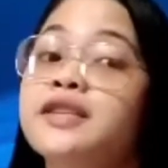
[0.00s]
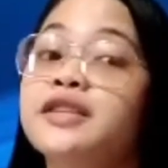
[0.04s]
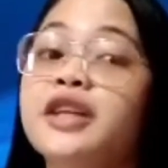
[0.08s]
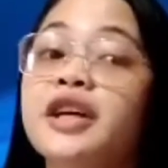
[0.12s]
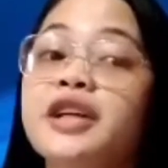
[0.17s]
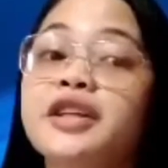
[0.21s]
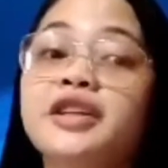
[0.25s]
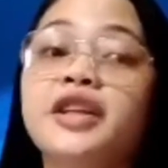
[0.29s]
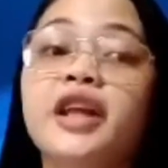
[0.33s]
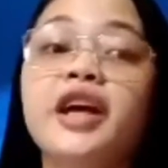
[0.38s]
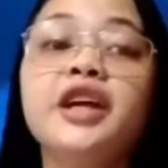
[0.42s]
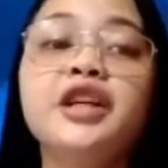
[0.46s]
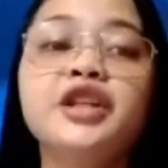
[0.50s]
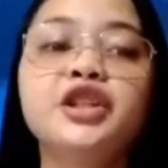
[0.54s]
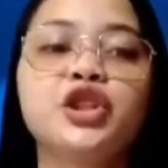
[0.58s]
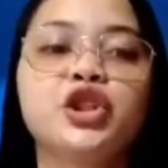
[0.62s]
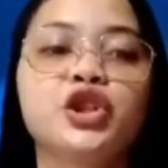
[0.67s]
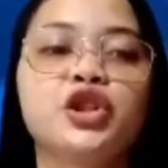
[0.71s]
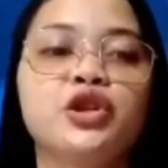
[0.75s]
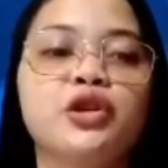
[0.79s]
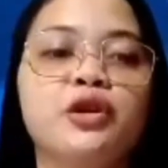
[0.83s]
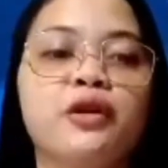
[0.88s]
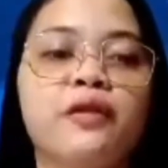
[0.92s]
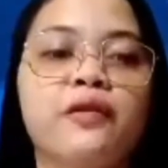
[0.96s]
The
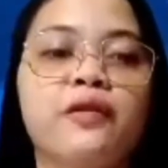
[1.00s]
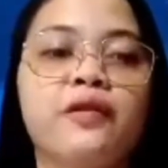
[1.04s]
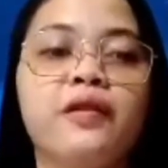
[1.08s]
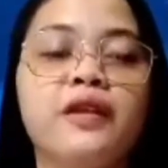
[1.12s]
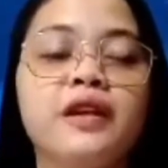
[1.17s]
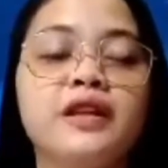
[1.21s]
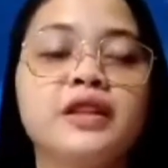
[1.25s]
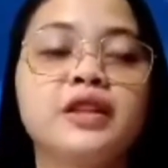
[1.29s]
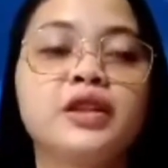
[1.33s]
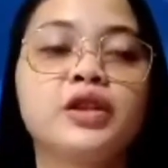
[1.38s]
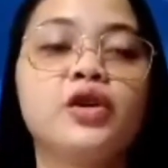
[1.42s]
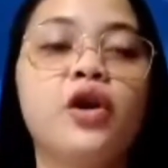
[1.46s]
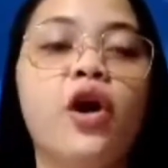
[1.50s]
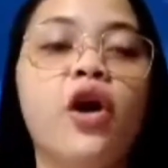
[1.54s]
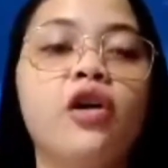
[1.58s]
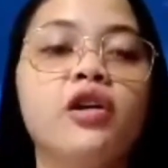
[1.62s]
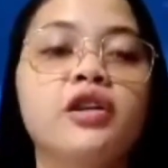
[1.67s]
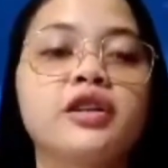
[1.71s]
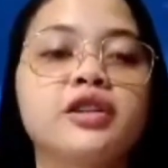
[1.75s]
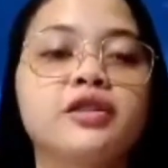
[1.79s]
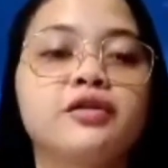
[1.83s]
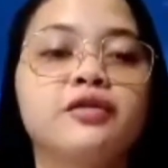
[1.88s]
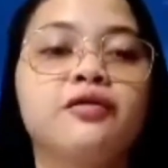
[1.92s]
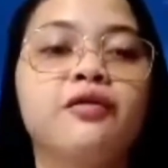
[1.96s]
nature of these
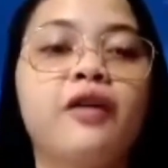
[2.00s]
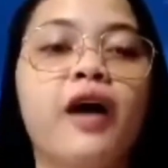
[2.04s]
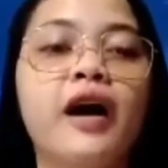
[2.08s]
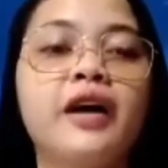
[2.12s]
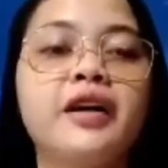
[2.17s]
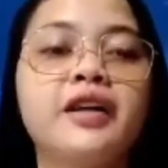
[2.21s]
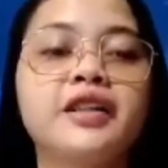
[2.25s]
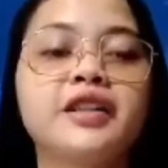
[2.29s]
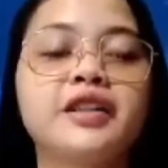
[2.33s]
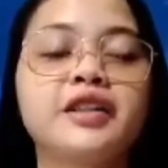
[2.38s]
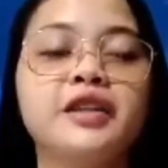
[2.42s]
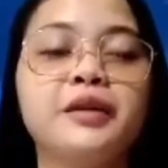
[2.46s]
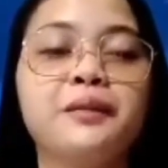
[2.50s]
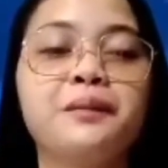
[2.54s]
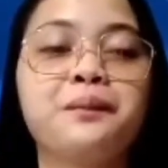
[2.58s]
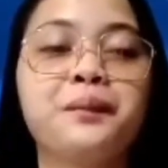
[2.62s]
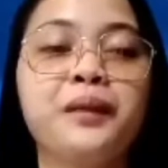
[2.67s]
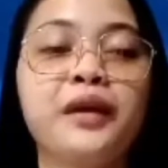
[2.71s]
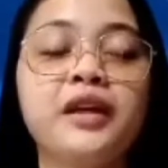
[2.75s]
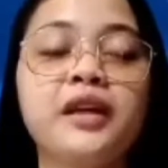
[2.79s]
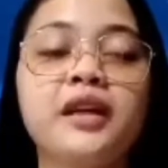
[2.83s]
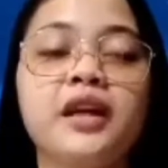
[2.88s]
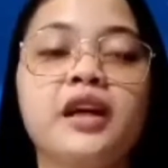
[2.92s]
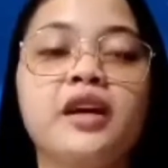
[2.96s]
goals varies
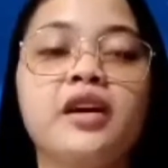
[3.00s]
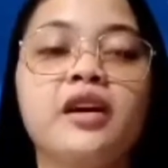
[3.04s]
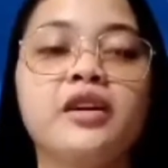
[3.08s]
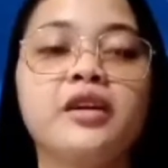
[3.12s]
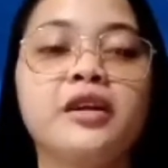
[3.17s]
depending